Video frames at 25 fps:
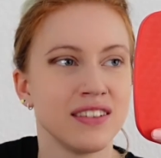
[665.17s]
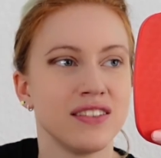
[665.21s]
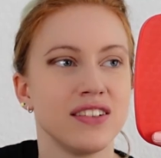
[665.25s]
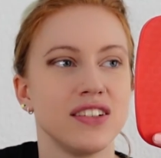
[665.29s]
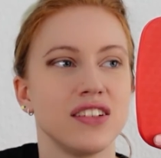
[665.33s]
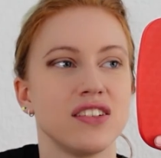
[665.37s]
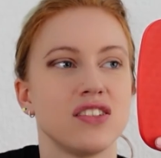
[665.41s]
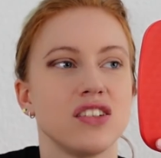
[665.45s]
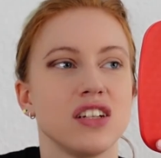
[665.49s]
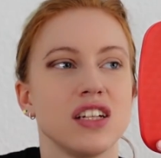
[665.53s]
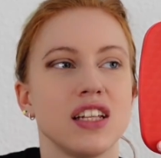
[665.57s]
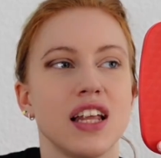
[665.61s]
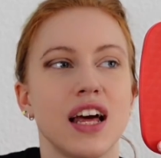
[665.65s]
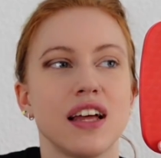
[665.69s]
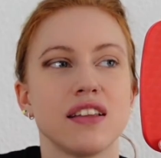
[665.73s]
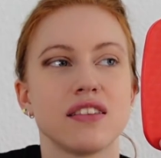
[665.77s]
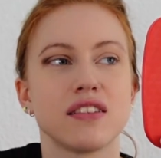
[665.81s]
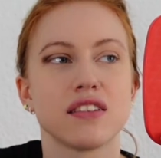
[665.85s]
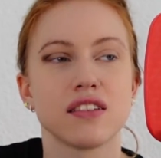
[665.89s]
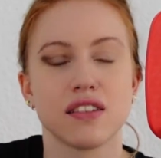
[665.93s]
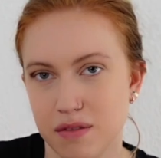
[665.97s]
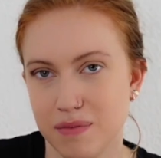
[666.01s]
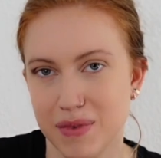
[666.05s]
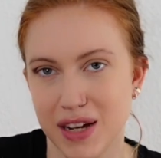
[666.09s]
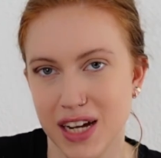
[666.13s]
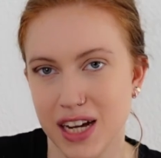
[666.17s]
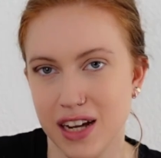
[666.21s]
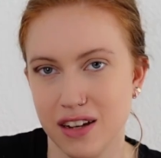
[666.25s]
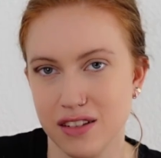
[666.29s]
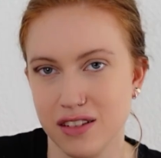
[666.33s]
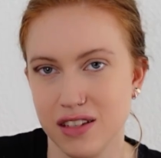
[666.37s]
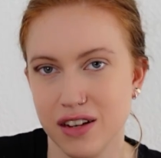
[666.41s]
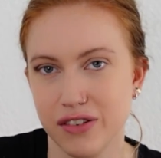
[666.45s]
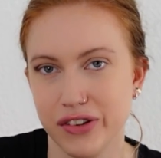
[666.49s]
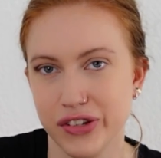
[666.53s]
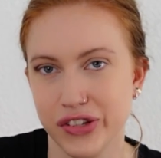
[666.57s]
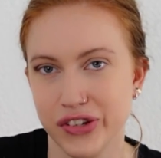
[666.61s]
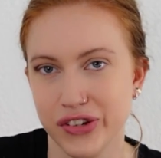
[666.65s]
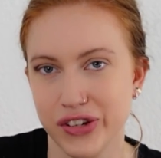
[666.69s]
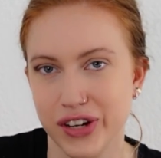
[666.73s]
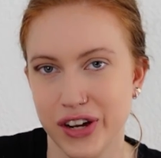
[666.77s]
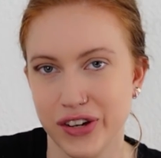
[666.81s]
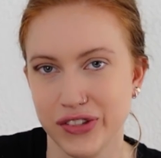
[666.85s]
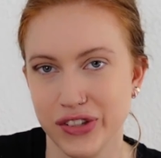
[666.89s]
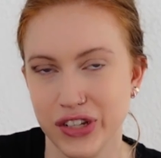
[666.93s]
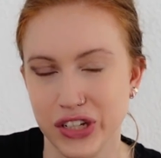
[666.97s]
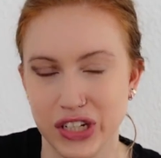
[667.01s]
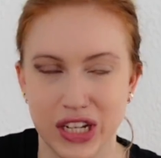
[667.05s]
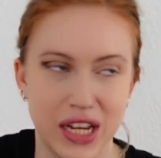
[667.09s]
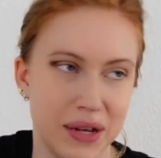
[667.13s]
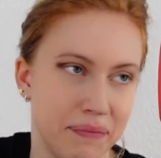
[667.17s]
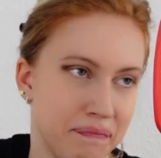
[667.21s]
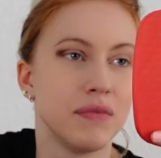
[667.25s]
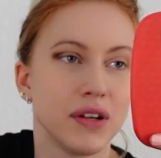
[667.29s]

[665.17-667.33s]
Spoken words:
You'll see that my eyes never turn out the same.